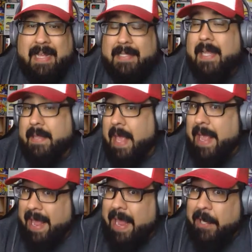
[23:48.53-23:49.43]
is that
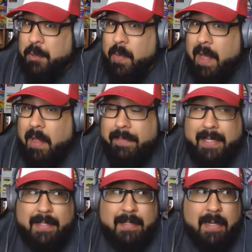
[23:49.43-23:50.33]
they age well
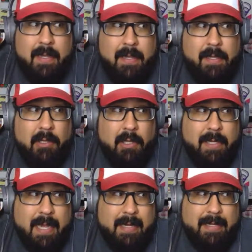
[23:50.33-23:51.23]
because you
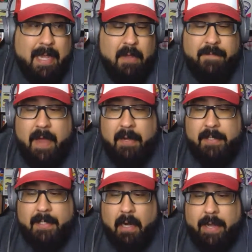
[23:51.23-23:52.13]
look at King of
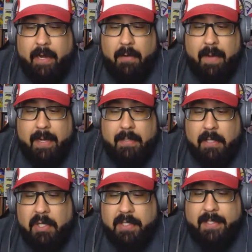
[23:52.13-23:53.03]
Fighters, it already
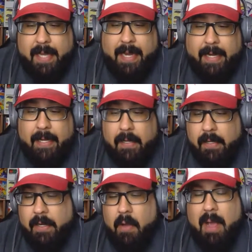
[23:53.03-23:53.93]
looks dated.
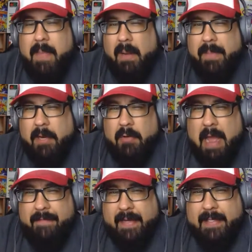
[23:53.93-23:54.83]
I'm not a big
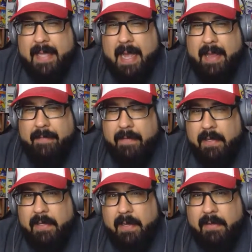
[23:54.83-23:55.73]
graphics guy.
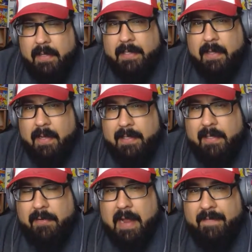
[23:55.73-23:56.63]
As long as
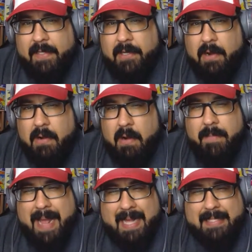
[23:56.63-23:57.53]
the graphics are
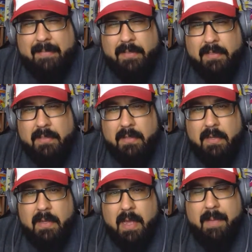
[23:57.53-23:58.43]
passable,
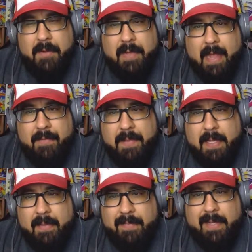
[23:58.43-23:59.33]
I'm okay with
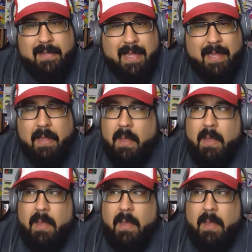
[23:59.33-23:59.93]
it. But like